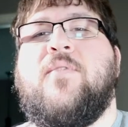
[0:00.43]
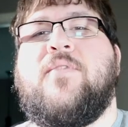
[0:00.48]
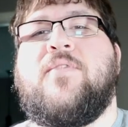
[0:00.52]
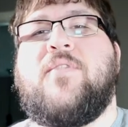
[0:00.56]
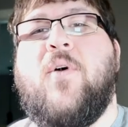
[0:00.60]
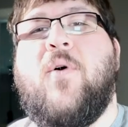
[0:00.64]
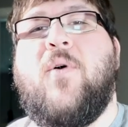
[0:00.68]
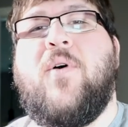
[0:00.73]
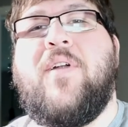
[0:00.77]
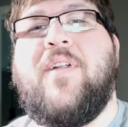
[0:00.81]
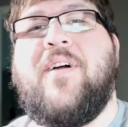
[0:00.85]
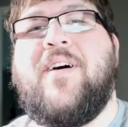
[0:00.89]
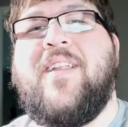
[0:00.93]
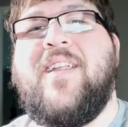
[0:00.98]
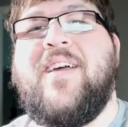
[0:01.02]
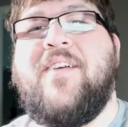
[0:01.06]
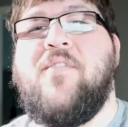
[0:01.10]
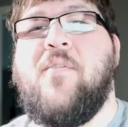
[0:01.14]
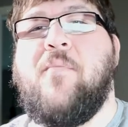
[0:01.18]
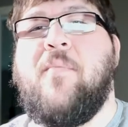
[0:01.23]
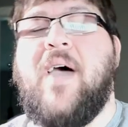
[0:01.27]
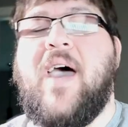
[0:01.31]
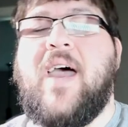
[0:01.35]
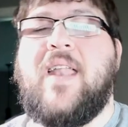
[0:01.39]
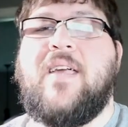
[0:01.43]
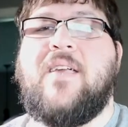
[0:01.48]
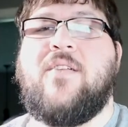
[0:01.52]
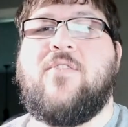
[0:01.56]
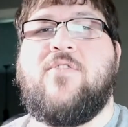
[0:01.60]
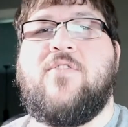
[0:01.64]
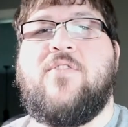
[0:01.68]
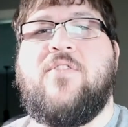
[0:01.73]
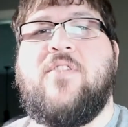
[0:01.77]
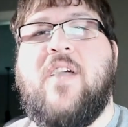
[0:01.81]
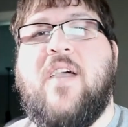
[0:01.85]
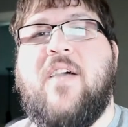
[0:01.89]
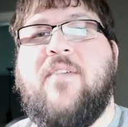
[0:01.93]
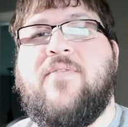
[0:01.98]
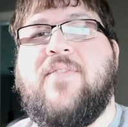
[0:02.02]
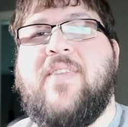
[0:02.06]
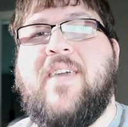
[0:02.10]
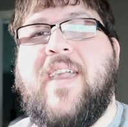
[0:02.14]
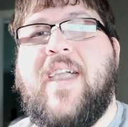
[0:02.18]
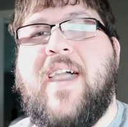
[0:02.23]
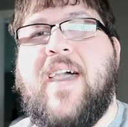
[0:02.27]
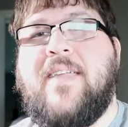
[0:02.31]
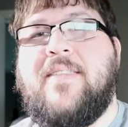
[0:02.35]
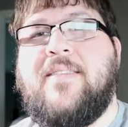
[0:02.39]
going on, everybody? It's Jeff
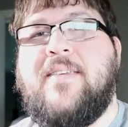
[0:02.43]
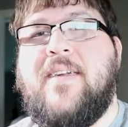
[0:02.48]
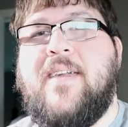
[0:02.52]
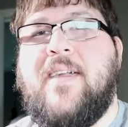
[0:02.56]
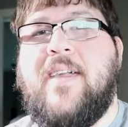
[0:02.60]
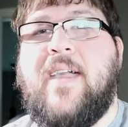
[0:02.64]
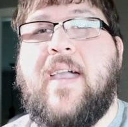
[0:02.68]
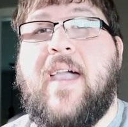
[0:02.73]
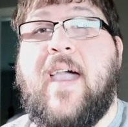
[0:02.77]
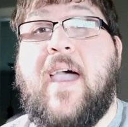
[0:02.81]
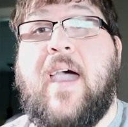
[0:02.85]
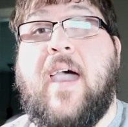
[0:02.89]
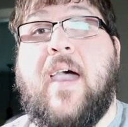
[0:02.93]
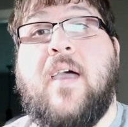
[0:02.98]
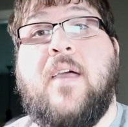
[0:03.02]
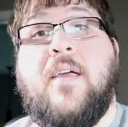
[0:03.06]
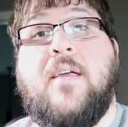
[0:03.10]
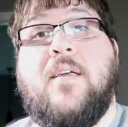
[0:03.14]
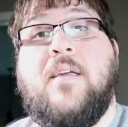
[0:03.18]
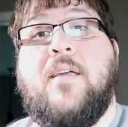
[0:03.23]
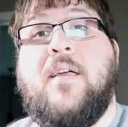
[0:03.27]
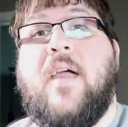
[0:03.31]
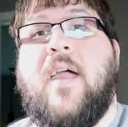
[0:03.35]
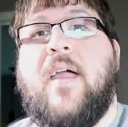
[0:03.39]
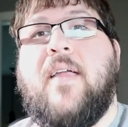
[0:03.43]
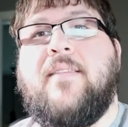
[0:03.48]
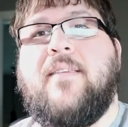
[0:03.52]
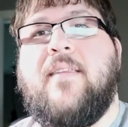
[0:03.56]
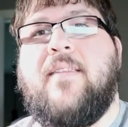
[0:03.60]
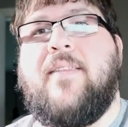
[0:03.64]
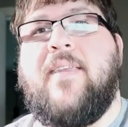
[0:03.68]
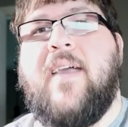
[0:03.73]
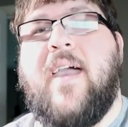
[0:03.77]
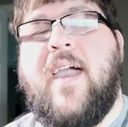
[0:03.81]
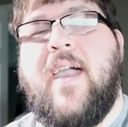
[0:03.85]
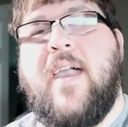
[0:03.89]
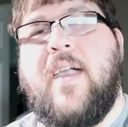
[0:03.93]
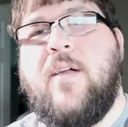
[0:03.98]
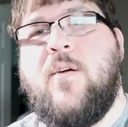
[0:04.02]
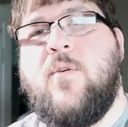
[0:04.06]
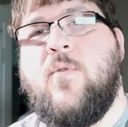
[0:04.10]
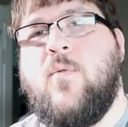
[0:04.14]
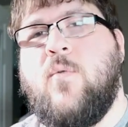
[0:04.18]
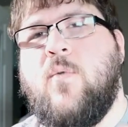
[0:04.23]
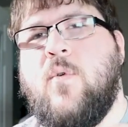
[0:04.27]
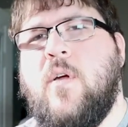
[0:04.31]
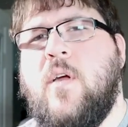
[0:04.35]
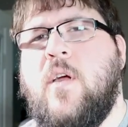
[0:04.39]
the IT guy, and today
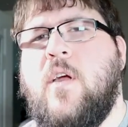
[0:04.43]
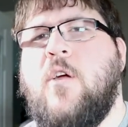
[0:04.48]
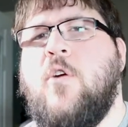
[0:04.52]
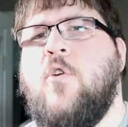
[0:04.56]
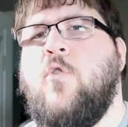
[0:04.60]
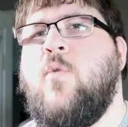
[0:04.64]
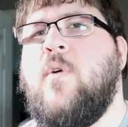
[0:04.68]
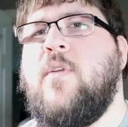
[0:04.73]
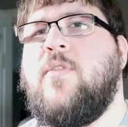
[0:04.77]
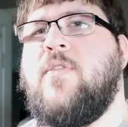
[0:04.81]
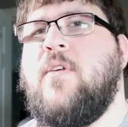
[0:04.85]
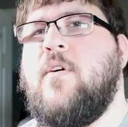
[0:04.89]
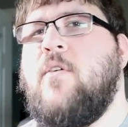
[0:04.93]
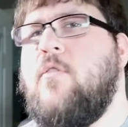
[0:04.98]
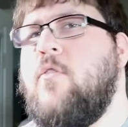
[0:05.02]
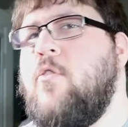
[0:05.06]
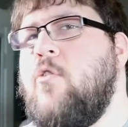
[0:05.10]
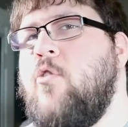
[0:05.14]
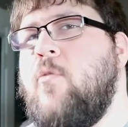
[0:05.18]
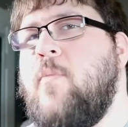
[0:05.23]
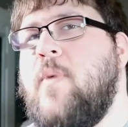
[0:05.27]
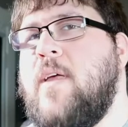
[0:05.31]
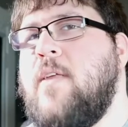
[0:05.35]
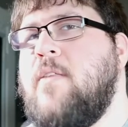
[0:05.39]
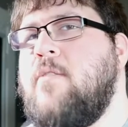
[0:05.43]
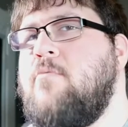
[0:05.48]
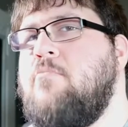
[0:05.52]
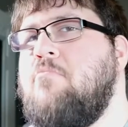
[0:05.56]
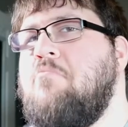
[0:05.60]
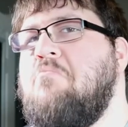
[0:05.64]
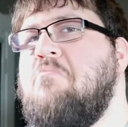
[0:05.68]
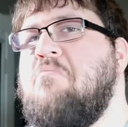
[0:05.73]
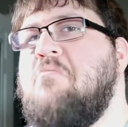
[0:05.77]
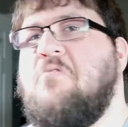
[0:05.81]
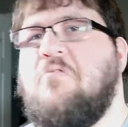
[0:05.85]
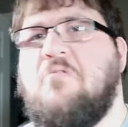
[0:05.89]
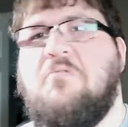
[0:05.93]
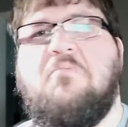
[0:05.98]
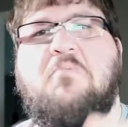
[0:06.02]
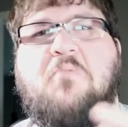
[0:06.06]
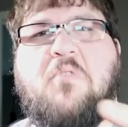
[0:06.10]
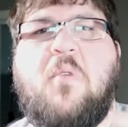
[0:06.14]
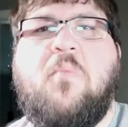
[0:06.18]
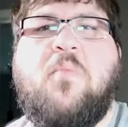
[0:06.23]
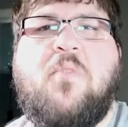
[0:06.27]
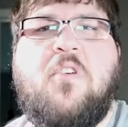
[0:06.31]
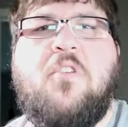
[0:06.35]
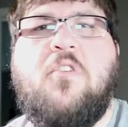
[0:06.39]
we're here with something
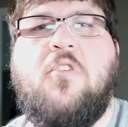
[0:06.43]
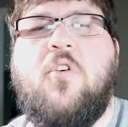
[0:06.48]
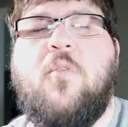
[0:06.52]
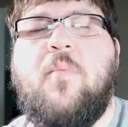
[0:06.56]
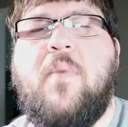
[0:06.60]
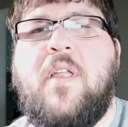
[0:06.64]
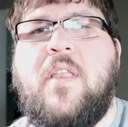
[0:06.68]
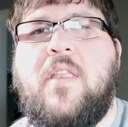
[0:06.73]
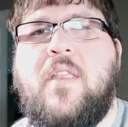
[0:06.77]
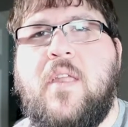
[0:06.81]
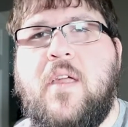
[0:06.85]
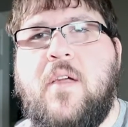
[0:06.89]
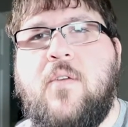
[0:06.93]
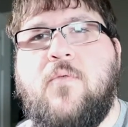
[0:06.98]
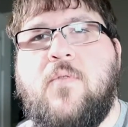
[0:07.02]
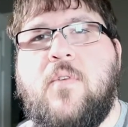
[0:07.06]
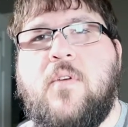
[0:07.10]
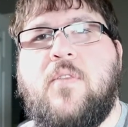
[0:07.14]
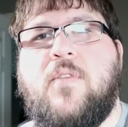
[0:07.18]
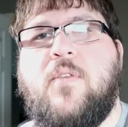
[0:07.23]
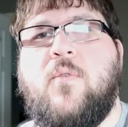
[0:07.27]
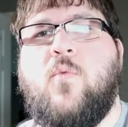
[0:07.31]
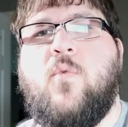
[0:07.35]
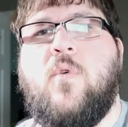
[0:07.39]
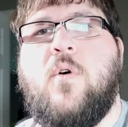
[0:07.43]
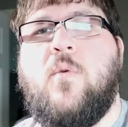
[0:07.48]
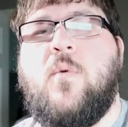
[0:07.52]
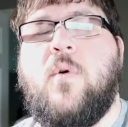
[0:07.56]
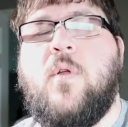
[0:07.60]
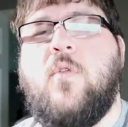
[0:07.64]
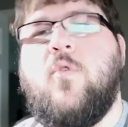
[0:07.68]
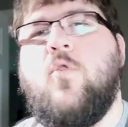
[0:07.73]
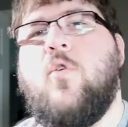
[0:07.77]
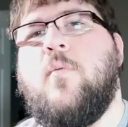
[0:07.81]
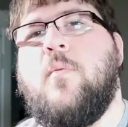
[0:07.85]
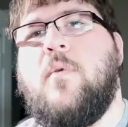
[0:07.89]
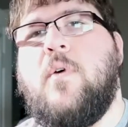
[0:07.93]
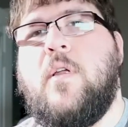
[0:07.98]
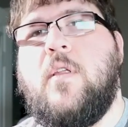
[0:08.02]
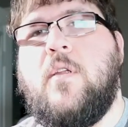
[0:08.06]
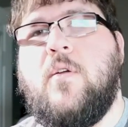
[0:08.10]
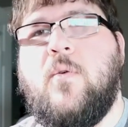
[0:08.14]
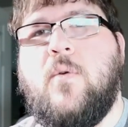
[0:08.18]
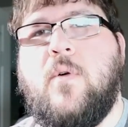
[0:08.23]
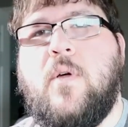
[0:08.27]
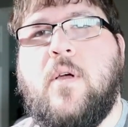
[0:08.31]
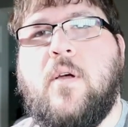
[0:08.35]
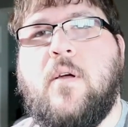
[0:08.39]
a little bit different than what we normally
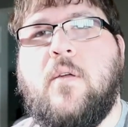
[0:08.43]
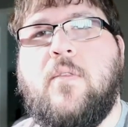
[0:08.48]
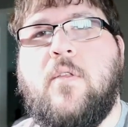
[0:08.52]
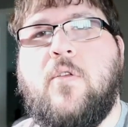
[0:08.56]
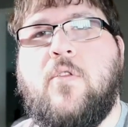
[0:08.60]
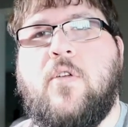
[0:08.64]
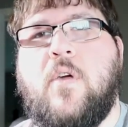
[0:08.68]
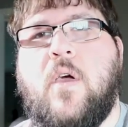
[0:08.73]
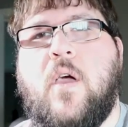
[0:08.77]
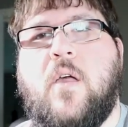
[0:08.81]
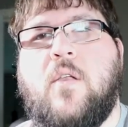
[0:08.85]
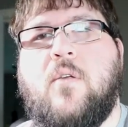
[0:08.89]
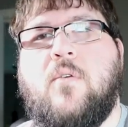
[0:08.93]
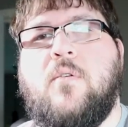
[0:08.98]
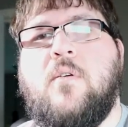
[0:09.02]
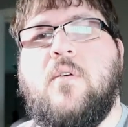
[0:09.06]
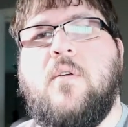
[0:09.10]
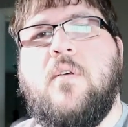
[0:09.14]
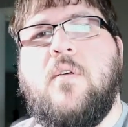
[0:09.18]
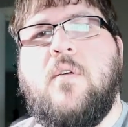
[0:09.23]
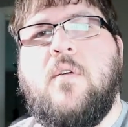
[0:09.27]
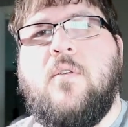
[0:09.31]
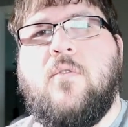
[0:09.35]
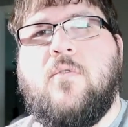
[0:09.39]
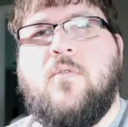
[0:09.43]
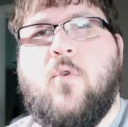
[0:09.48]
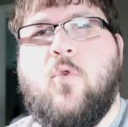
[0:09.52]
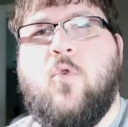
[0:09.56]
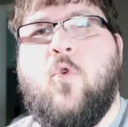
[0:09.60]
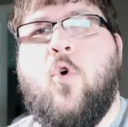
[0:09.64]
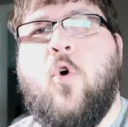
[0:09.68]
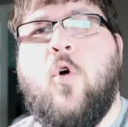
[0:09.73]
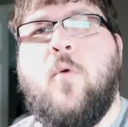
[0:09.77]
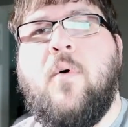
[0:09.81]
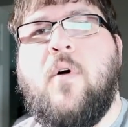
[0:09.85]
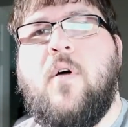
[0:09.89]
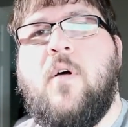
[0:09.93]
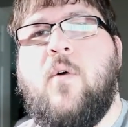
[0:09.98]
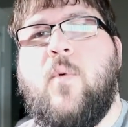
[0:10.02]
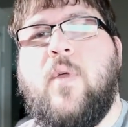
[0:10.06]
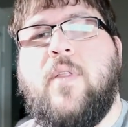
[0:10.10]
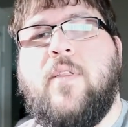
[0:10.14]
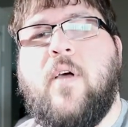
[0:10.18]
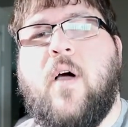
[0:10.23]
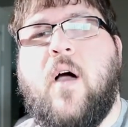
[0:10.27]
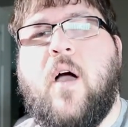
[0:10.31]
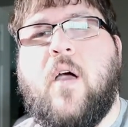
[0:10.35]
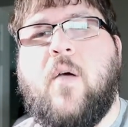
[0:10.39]
do here on the channel. So normally we
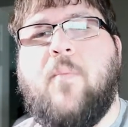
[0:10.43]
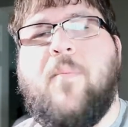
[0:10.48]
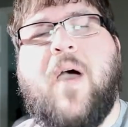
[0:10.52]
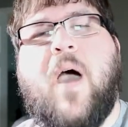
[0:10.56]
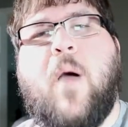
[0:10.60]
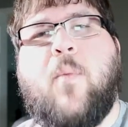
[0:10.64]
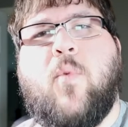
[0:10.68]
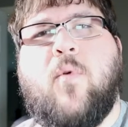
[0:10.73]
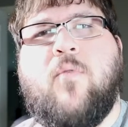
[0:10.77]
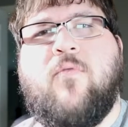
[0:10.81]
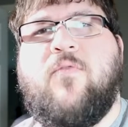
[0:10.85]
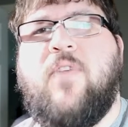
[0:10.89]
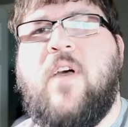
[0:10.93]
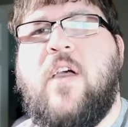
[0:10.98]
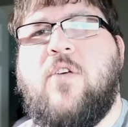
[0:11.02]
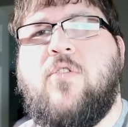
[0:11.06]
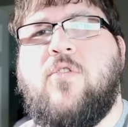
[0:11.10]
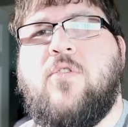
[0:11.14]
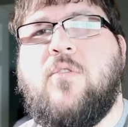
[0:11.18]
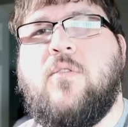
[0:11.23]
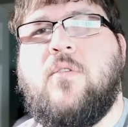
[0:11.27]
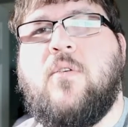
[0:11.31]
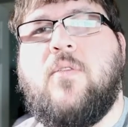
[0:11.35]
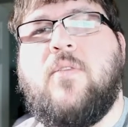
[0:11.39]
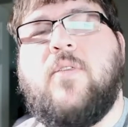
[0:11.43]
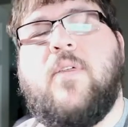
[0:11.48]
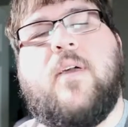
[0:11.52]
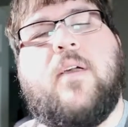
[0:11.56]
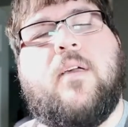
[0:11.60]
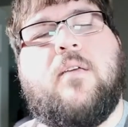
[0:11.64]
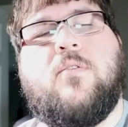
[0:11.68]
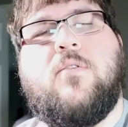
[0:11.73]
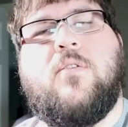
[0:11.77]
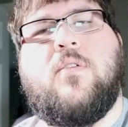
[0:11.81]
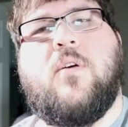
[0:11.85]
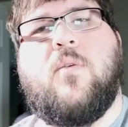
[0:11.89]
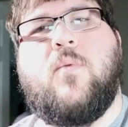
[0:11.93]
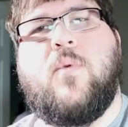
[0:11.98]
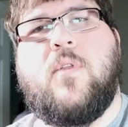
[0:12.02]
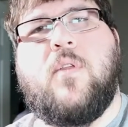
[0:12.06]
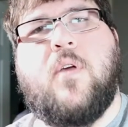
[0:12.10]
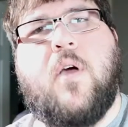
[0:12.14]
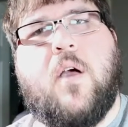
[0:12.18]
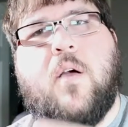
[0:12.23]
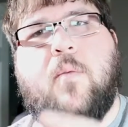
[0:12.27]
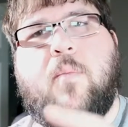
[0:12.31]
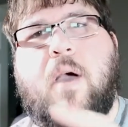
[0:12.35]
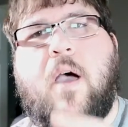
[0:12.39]
talk about professional things, we
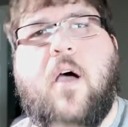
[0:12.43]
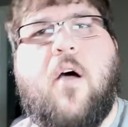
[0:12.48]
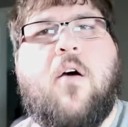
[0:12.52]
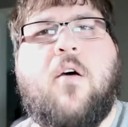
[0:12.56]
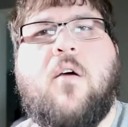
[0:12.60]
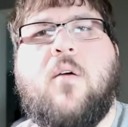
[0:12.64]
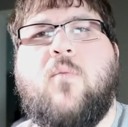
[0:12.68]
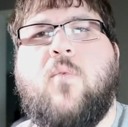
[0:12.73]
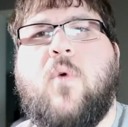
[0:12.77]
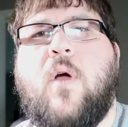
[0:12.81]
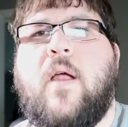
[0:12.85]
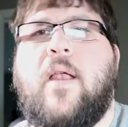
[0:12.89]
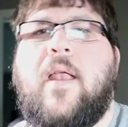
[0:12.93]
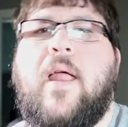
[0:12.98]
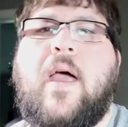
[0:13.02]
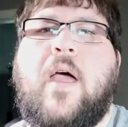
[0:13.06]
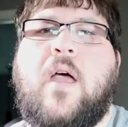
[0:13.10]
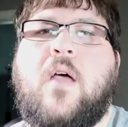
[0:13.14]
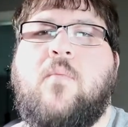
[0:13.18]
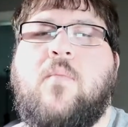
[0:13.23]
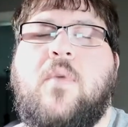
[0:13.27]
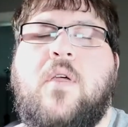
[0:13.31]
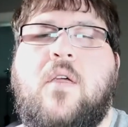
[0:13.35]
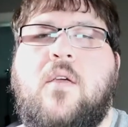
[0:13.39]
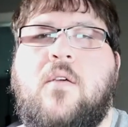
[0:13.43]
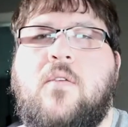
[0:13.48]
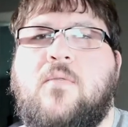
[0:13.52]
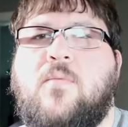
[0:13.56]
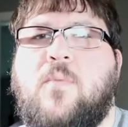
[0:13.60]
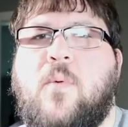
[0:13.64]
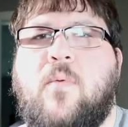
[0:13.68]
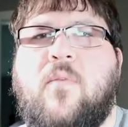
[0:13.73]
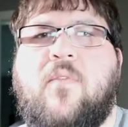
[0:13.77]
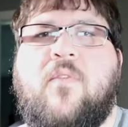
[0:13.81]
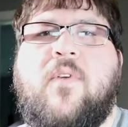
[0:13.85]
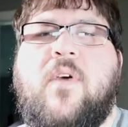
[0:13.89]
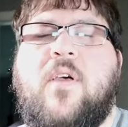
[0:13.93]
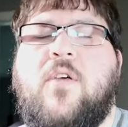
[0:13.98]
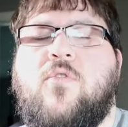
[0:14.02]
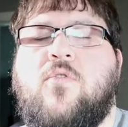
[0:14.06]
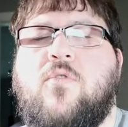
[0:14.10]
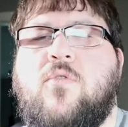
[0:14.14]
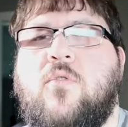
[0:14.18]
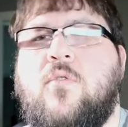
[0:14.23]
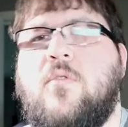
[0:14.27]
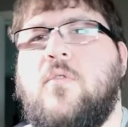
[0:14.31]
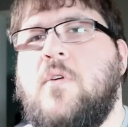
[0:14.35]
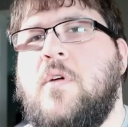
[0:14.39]
talk about hardware and how it can be used for
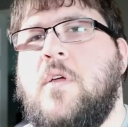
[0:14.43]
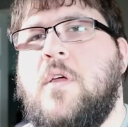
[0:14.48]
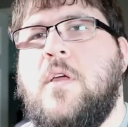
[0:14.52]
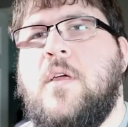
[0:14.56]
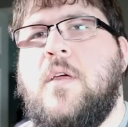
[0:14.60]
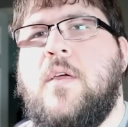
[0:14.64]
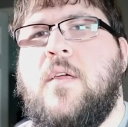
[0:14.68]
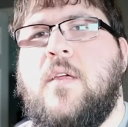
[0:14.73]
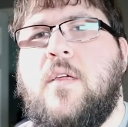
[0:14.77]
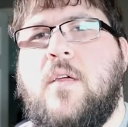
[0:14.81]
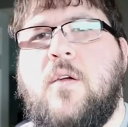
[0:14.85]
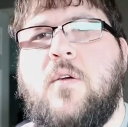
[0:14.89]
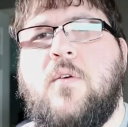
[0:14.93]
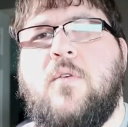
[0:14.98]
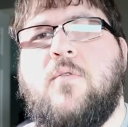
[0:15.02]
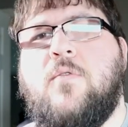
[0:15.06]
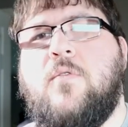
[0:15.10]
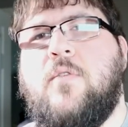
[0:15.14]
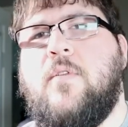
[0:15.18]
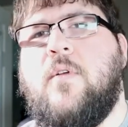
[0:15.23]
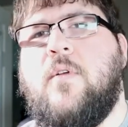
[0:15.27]
professional use,